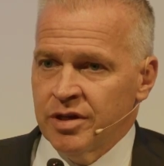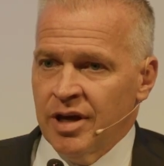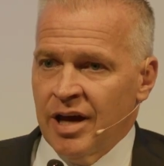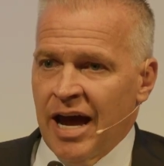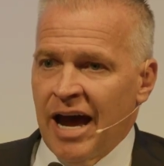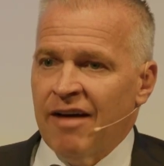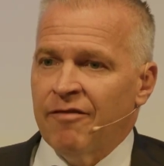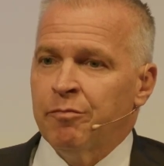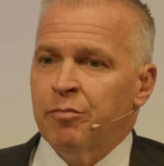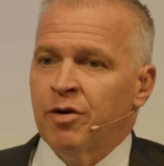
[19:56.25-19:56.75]

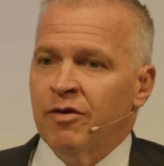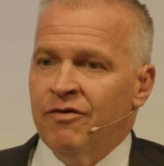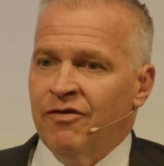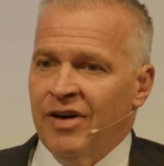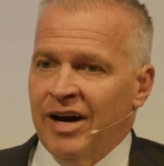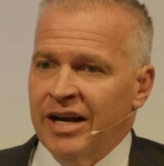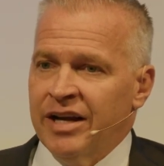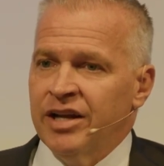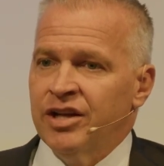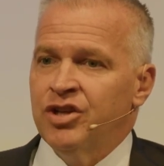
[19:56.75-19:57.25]
have
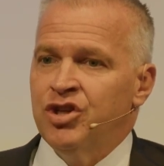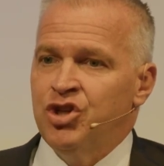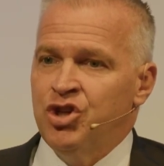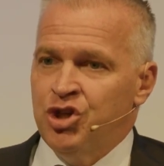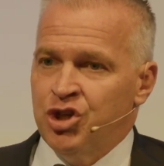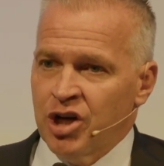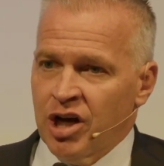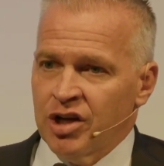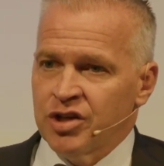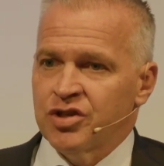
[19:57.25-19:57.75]
provided
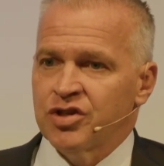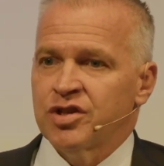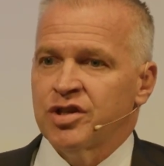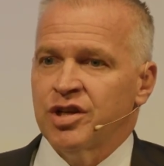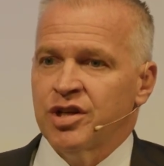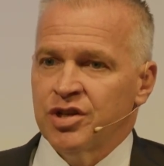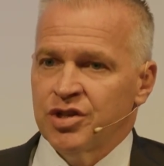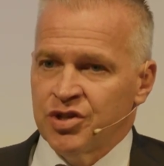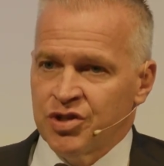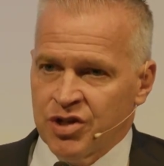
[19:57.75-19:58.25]
just
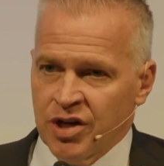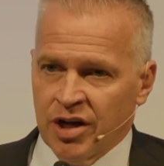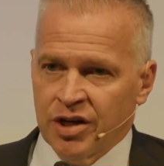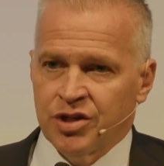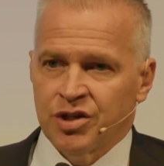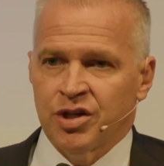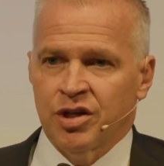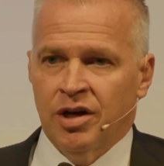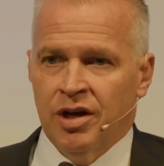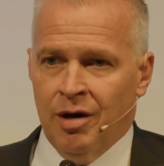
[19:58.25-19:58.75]

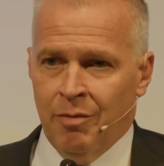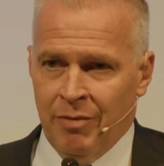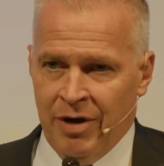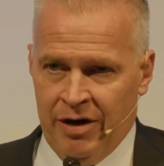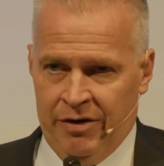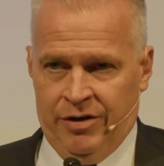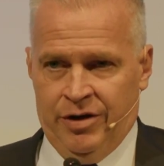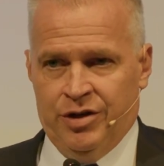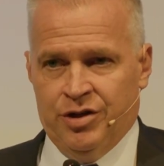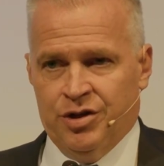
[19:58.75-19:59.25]
such a
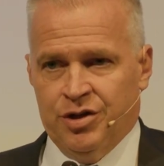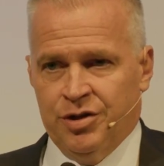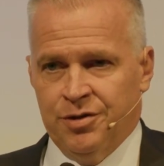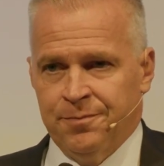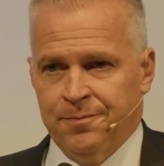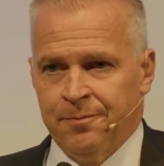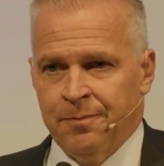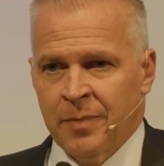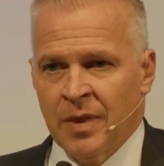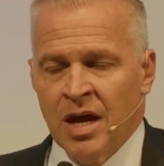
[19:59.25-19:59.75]
marriage.
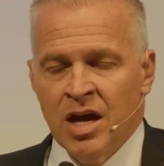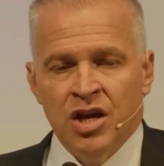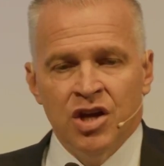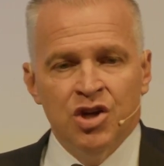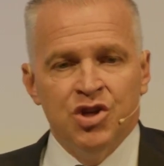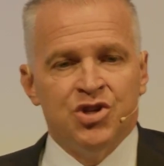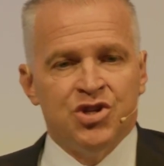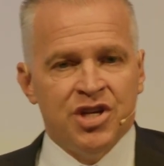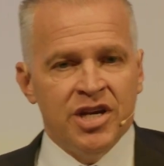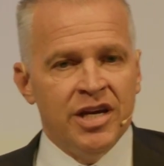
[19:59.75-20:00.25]

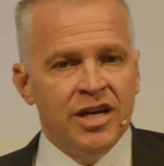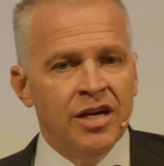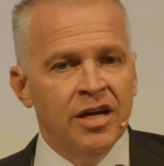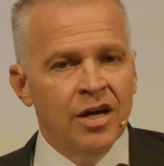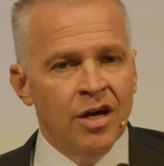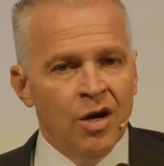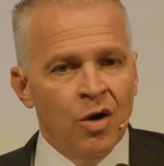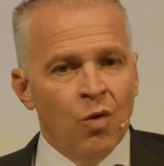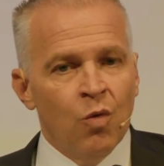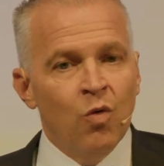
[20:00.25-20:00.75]
You see,
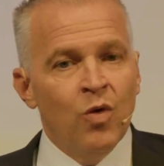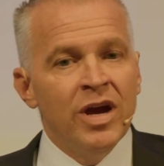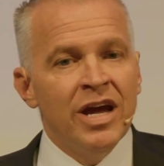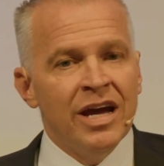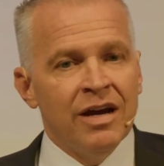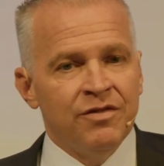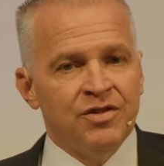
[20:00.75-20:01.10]
we have